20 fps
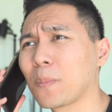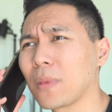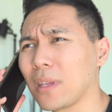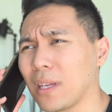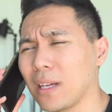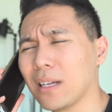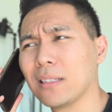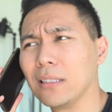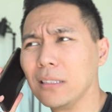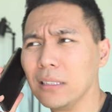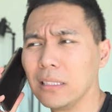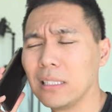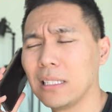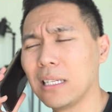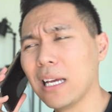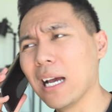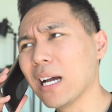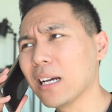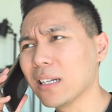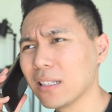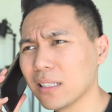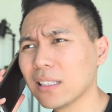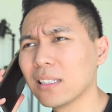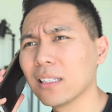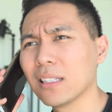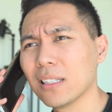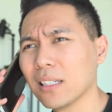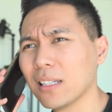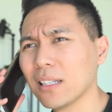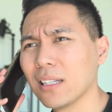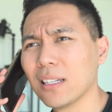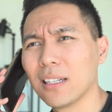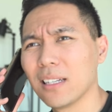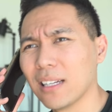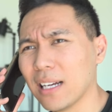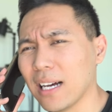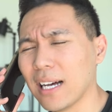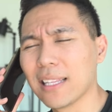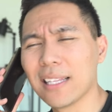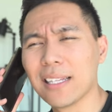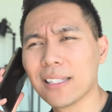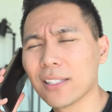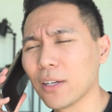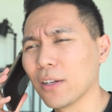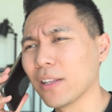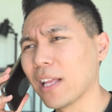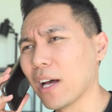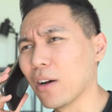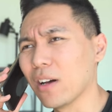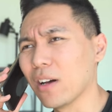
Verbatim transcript: whenever you call the credit bureaus, don't just say